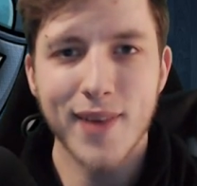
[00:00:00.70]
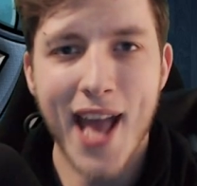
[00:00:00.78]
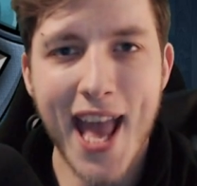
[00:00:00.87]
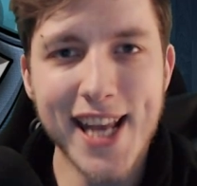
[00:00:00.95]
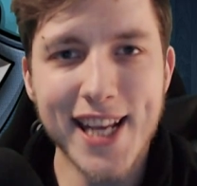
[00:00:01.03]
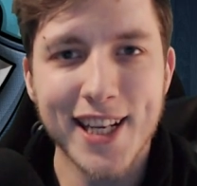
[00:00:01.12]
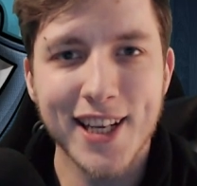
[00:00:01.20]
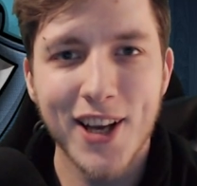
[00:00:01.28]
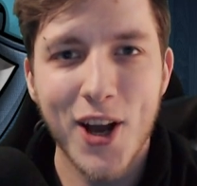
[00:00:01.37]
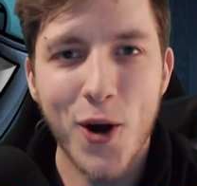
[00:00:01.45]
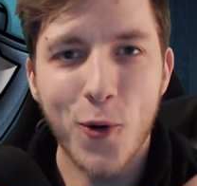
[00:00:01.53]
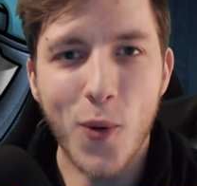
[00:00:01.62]
Hey,
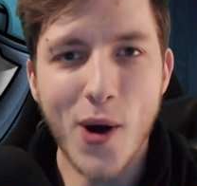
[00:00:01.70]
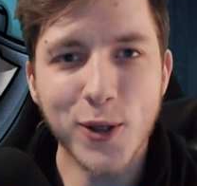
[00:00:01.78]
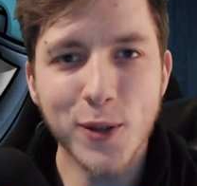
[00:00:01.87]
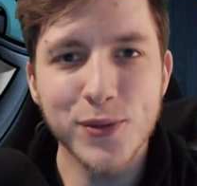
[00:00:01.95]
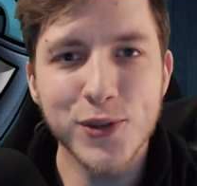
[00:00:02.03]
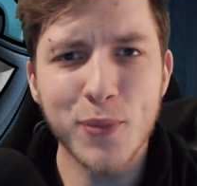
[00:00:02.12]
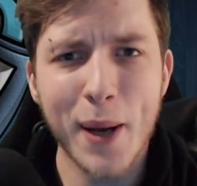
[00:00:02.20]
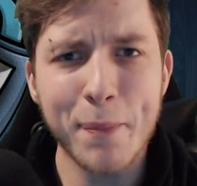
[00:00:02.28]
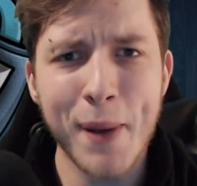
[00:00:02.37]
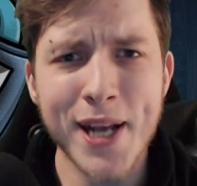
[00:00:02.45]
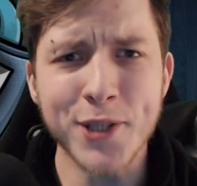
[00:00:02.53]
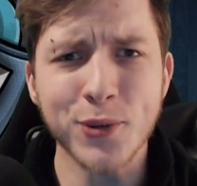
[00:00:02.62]
welcome to my
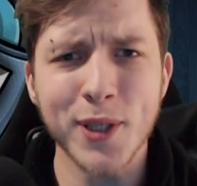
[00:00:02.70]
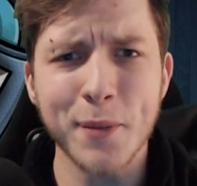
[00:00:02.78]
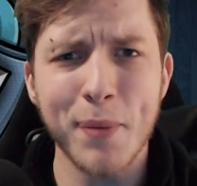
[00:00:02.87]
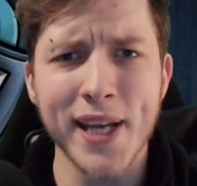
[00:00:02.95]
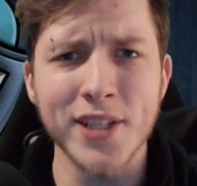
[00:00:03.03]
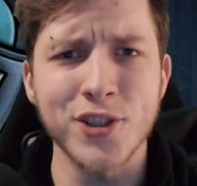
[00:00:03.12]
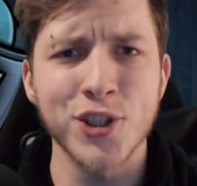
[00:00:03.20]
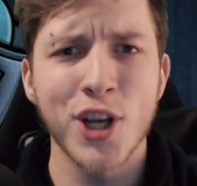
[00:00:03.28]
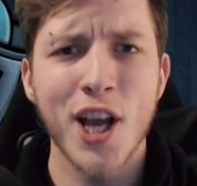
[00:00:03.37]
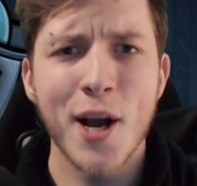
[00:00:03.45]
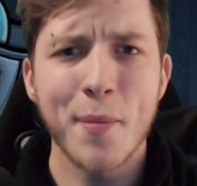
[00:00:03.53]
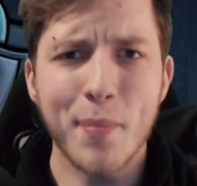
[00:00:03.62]
Patreon page.
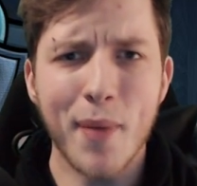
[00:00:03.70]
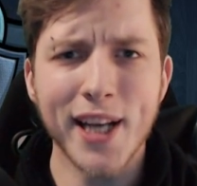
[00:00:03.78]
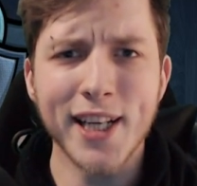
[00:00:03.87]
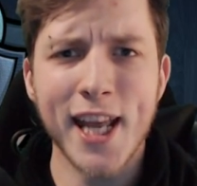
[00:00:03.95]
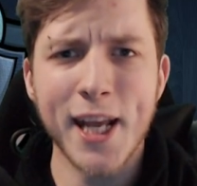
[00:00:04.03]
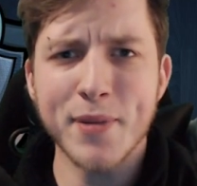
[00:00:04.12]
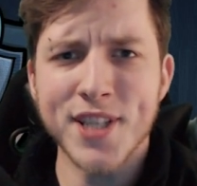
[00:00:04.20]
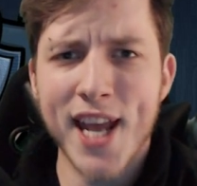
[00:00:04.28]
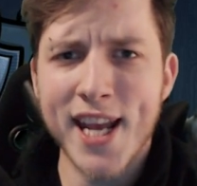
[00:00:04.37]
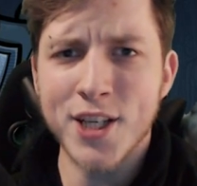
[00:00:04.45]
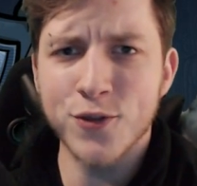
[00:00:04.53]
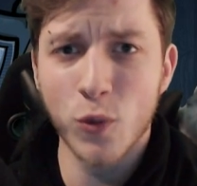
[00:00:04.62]
My name is
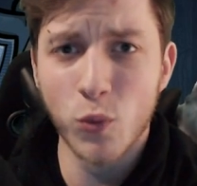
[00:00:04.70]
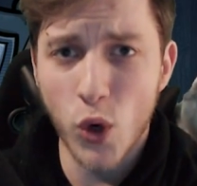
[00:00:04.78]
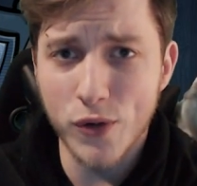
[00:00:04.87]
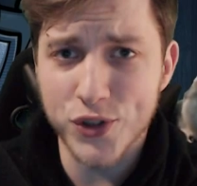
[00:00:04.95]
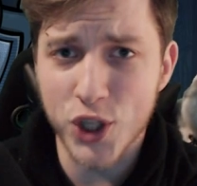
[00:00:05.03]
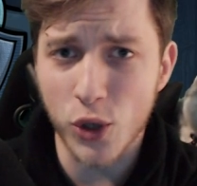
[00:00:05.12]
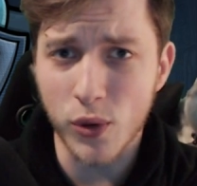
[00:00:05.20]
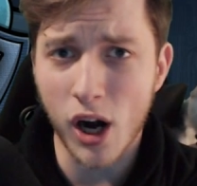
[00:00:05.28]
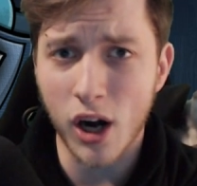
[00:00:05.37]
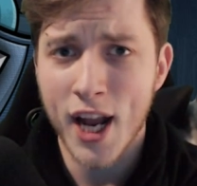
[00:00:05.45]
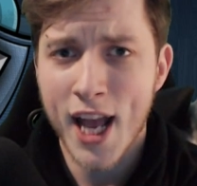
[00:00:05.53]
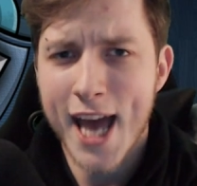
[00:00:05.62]
Ace from WolfsGoRawr,
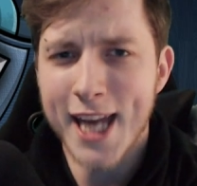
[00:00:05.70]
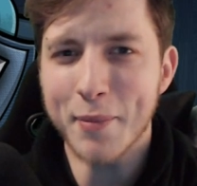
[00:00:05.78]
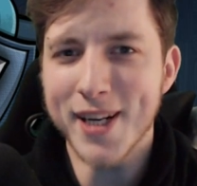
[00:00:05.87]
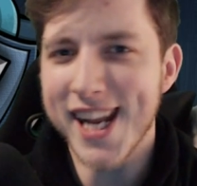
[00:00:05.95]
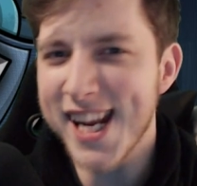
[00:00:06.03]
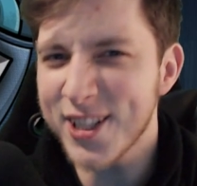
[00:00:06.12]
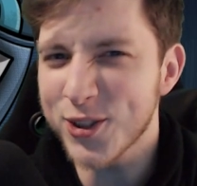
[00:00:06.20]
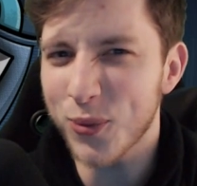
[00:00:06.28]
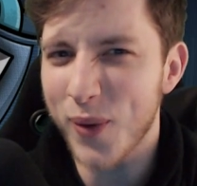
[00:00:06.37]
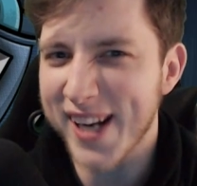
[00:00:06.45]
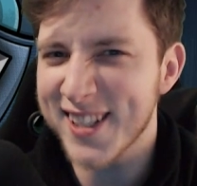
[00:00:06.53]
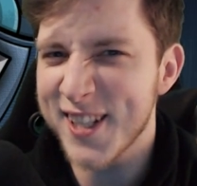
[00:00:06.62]
and I'm an
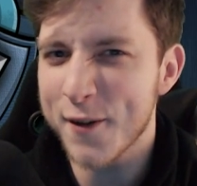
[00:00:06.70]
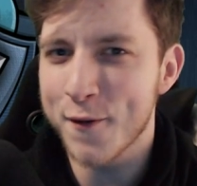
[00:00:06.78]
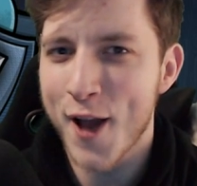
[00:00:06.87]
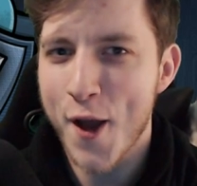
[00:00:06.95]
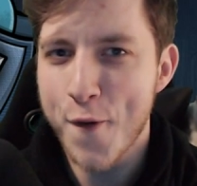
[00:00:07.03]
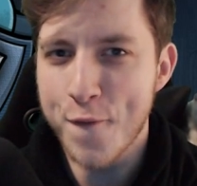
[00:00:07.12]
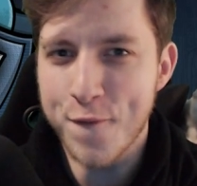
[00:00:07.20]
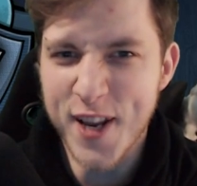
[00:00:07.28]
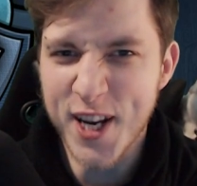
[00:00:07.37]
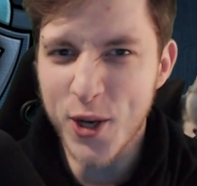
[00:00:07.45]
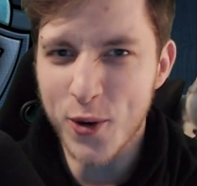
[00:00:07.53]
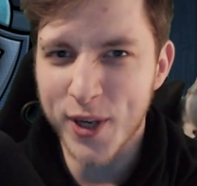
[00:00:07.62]
interactive
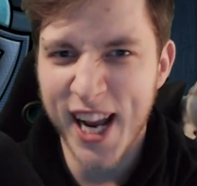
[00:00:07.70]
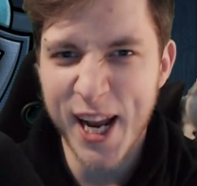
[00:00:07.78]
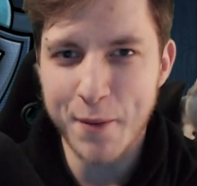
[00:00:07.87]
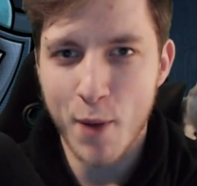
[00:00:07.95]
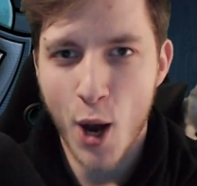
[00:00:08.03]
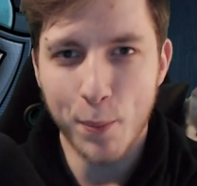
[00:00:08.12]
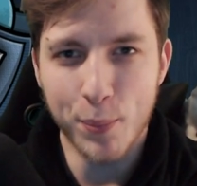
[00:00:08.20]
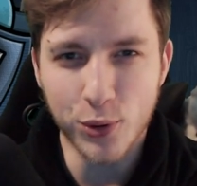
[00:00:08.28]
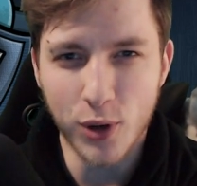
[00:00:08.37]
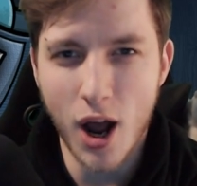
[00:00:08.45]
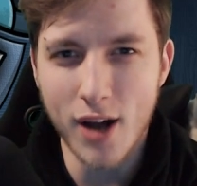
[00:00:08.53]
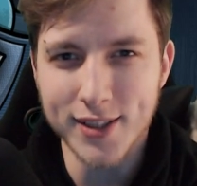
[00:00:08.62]
video game
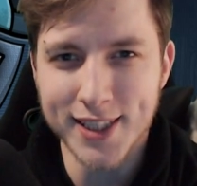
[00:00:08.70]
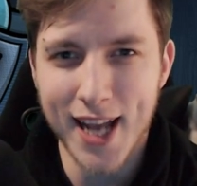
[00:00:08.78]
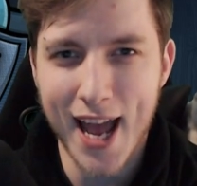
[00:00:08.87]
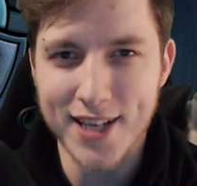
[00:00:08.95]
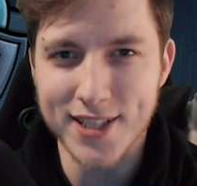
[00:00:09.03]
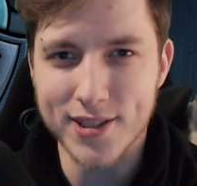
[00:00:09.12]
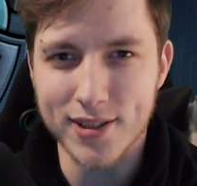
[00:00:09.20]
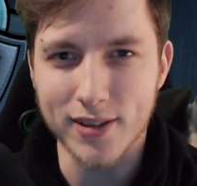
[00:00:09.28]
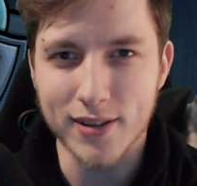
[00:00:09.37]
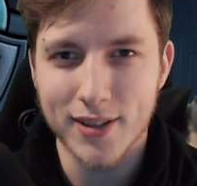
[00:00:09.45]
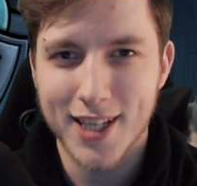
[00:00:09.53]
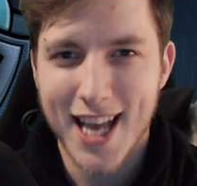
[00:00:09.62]
broadcaster.
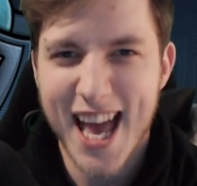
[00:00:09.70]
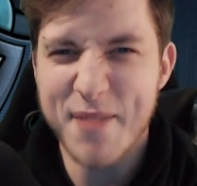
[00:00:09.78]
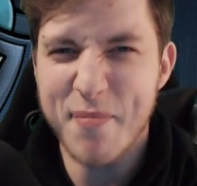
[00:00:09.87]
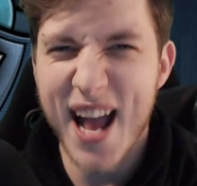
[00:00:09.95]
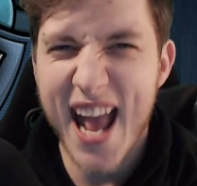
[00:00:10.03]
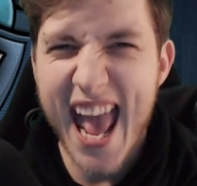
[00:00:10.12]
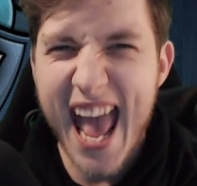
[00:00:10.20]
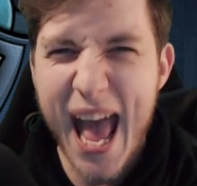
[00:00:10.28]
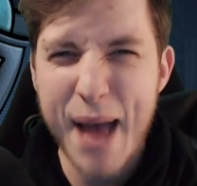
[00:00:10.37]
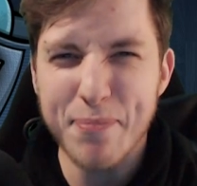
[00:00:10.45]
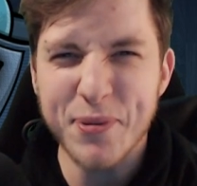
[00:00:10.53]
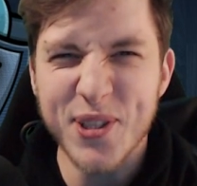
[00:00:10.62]
And my
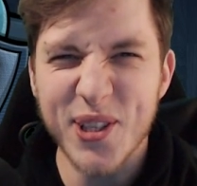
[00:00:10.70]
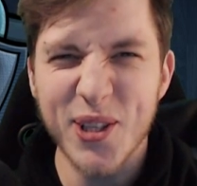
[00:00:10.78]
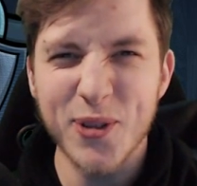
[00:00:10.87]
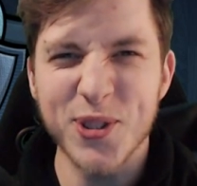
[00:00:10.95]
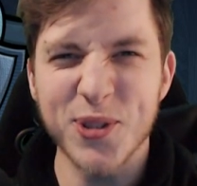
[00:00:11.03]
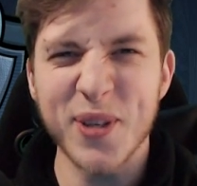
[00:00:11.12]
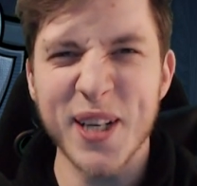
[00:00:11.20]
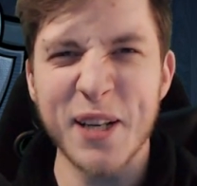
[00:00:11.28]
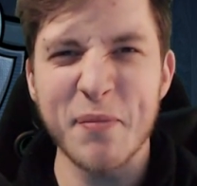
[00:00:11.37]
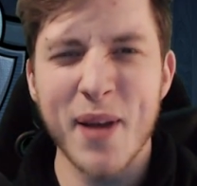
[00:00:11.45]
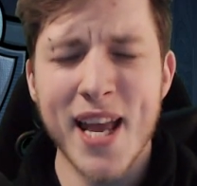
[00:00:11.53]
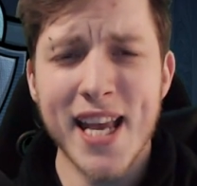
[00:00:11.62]
absolute
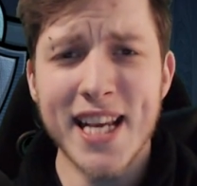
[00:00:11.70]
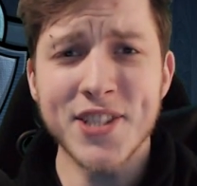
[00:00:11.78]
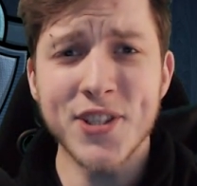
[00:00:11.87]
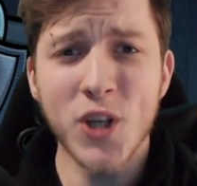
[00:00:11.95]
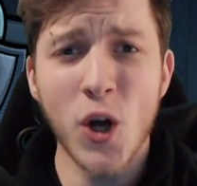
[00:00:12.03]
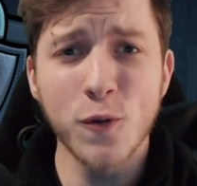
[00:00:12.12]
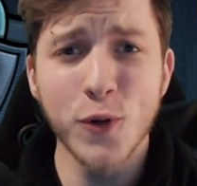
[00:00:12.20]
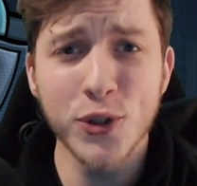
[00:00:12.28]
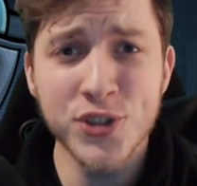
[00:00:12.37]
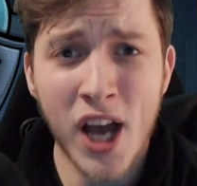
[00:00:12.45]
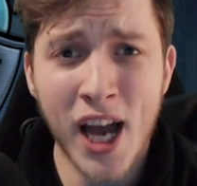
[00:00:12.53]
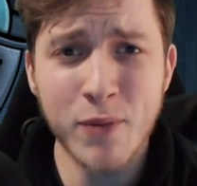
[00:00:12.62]
dream is to go full
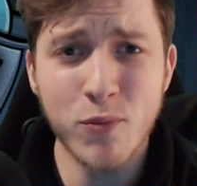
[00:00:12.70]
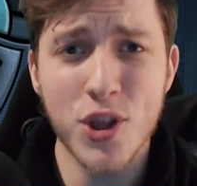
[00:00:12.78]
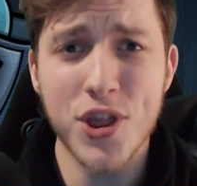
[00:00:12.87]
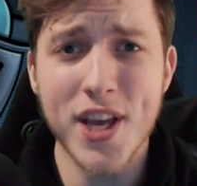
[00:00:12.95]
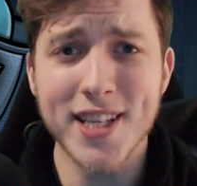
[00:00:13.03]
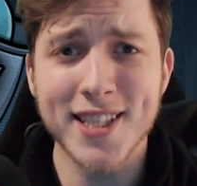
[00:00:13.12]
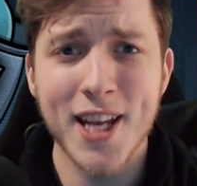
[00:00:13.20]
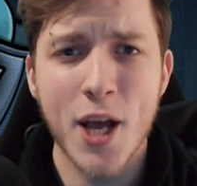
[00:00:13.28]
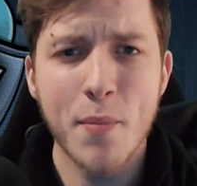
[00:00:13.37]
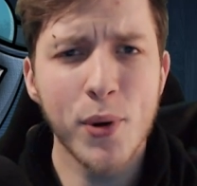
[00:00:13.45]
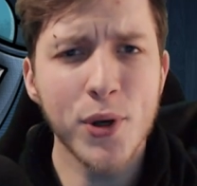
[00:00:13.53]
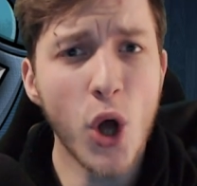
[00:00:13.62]
time with this,
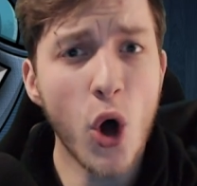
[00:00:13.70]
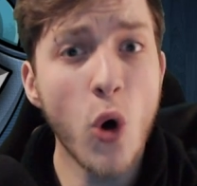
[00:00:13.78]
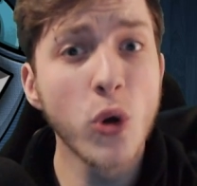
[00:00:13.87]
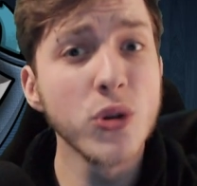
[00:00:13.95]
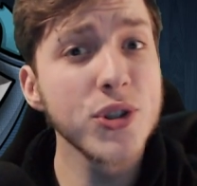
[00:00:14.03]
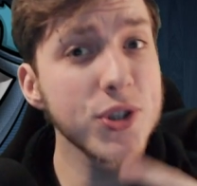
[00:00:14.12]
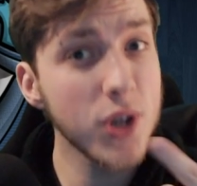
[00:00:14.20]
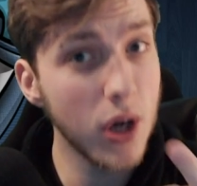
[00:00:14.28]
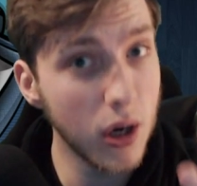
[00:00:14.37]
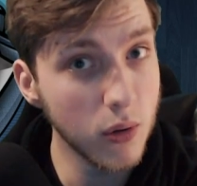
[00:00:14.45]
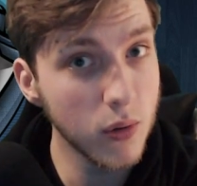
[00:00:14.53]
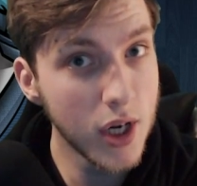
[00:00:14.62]
but
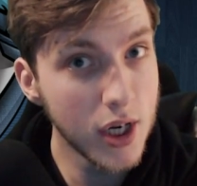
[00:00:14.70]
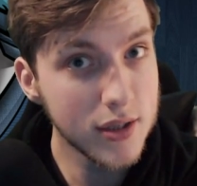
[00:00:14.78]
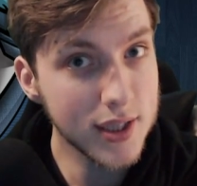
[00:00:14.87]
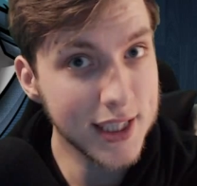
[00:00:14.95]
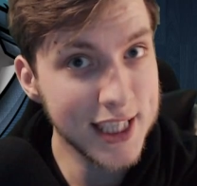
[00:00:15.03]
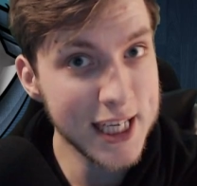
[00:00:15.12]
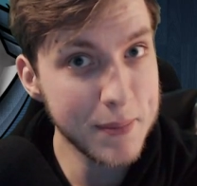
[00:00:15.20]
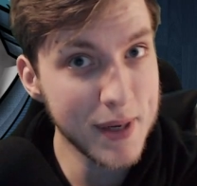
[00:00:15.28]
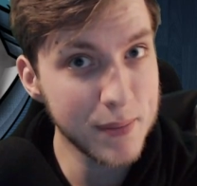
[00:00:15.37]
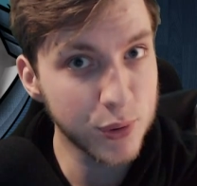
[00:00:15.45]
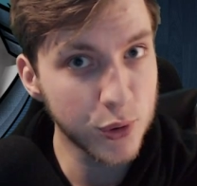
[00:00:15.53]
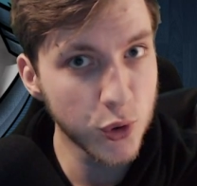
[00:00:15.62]
also to keep
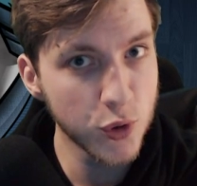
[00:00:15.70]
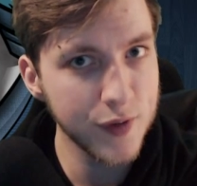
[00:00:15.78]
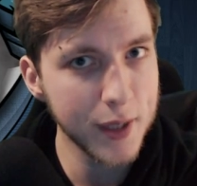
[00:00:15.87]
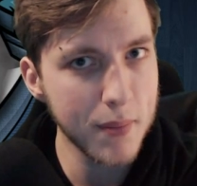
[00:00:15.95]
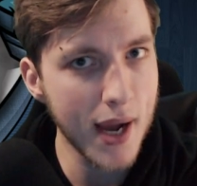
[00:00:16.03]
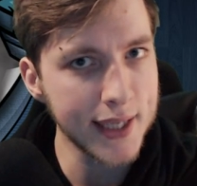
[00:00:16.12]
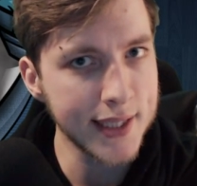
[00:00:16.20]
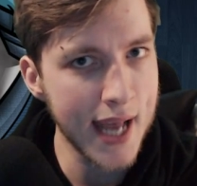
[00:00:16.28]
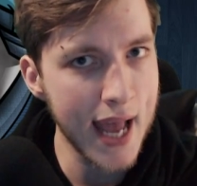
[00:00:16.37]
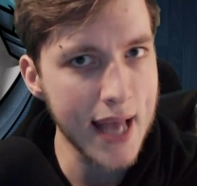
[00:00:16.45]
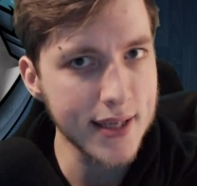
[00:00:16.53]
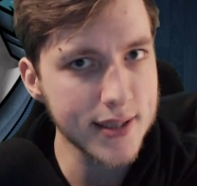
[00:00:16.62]
improving my
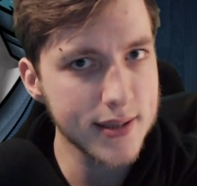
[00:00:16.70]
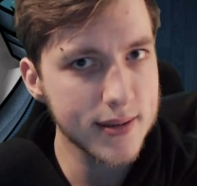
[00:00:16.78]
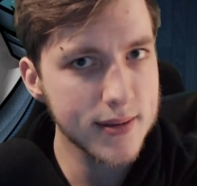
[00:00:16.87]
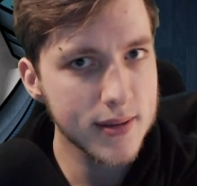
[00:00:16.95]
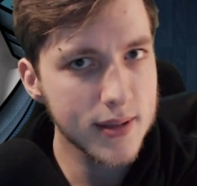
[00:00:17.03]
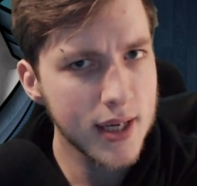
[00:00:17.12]
cast.